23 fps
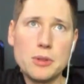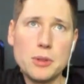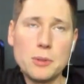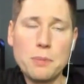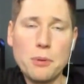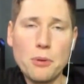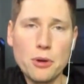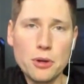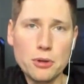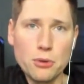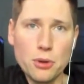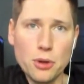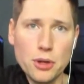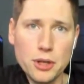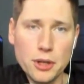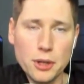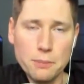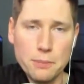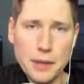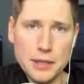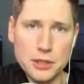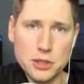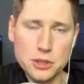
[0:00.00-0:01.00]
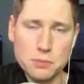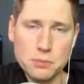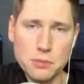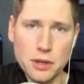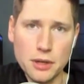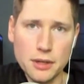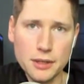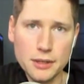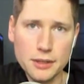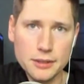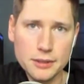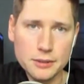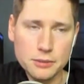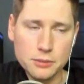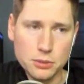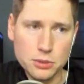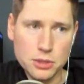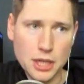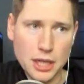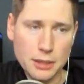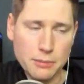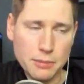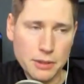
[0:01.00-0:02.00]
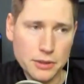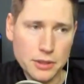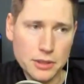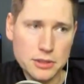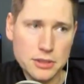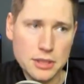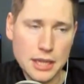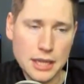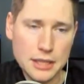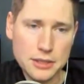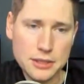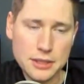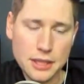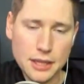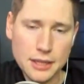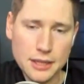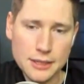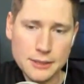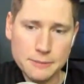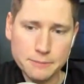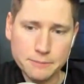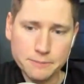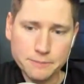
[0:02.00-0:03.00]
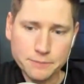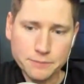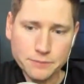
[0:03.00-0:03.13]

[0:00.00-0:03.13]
new Port Royal benchmark, we were talking about this last night.